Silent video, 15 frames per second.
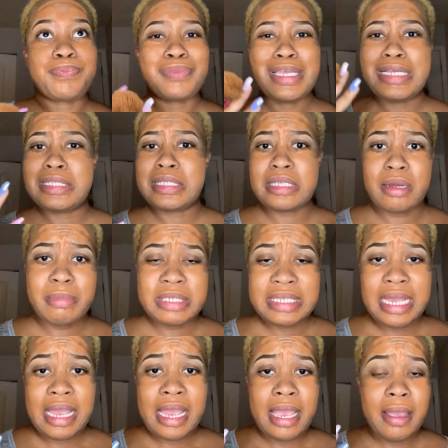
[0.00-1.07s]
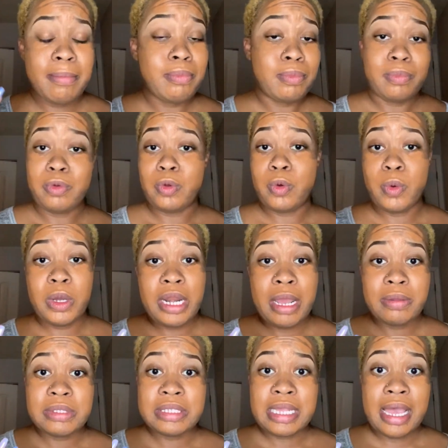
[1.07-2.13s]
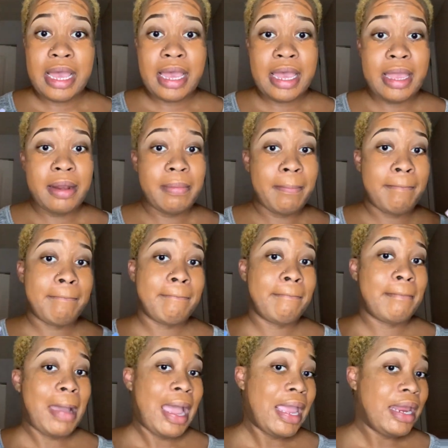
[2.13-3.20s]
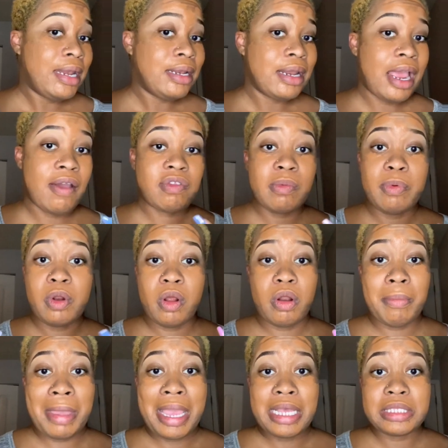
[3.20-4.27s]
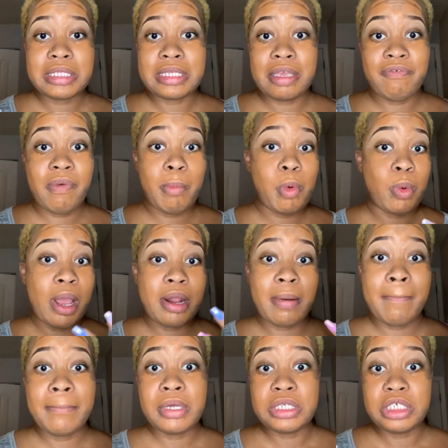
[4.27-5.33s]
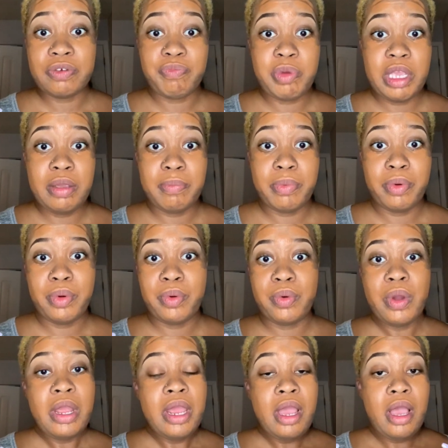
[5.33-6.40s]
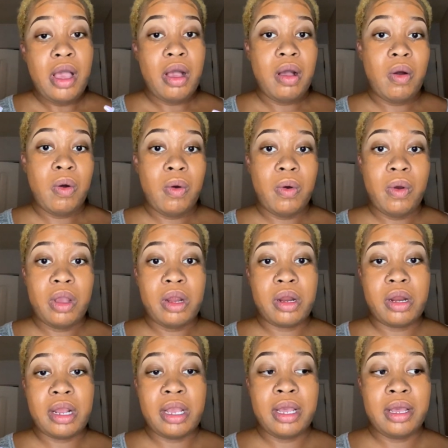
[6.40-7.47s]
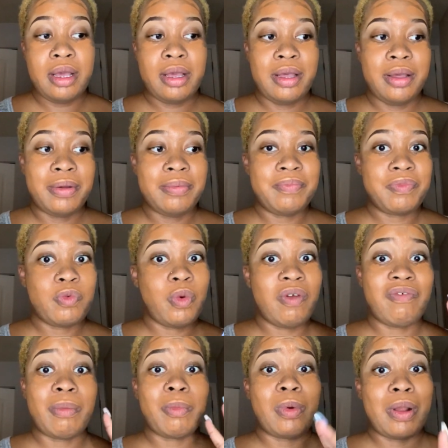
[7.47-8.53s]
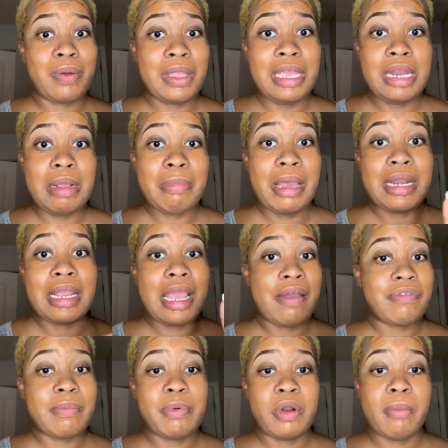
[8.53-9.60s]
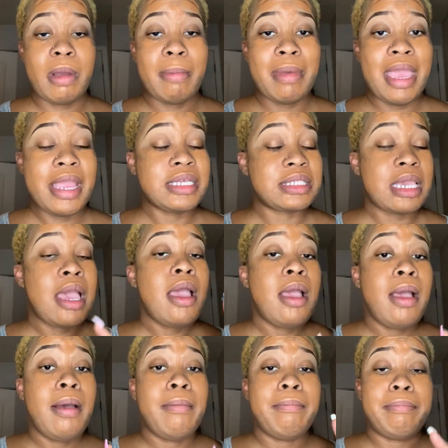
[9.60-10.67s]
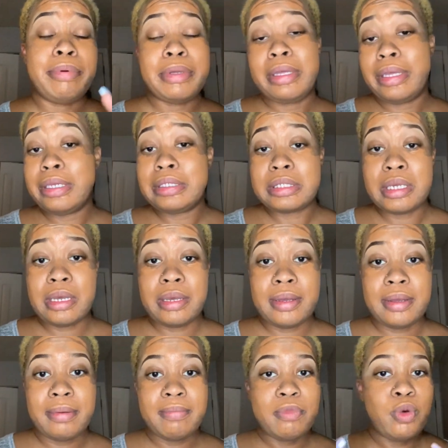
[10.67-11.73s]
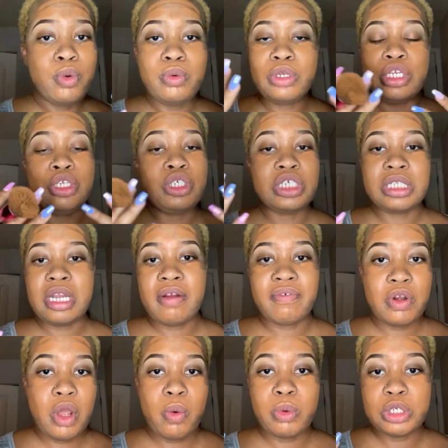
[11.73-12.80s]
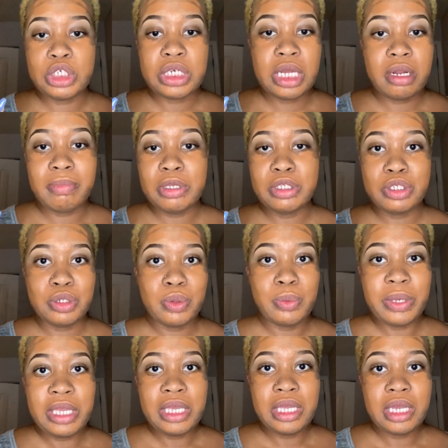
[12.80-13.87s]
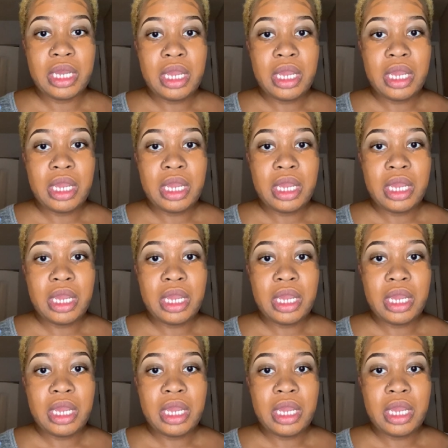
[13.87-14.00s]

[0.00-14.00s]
It's summertime, going outside, might have to put on a mask if I'm around a bunch of people, or well, if I'm around anybody, I have to put on my mask. But you just never know what you're going to be doing.